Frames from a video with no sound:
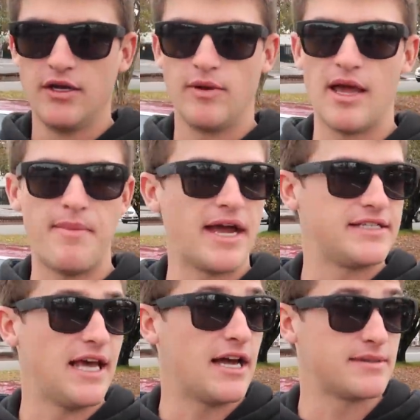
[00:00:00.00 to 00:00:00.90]
we head back
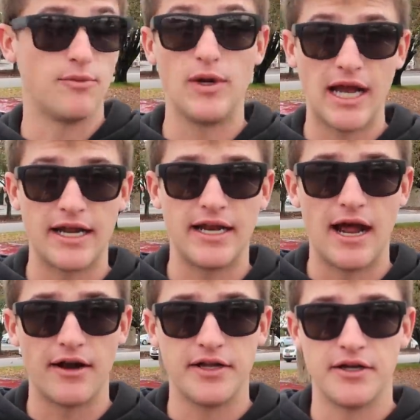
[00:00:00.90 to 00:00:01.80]
to the house, but we gotta get
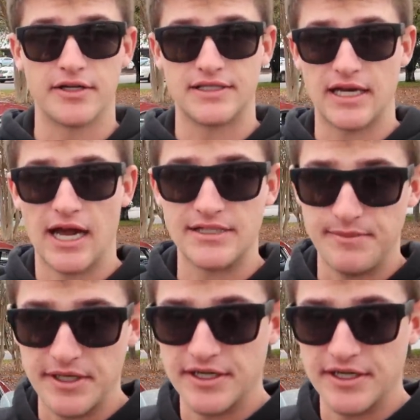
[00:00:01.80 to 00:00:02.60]
out of here because that guy's mean.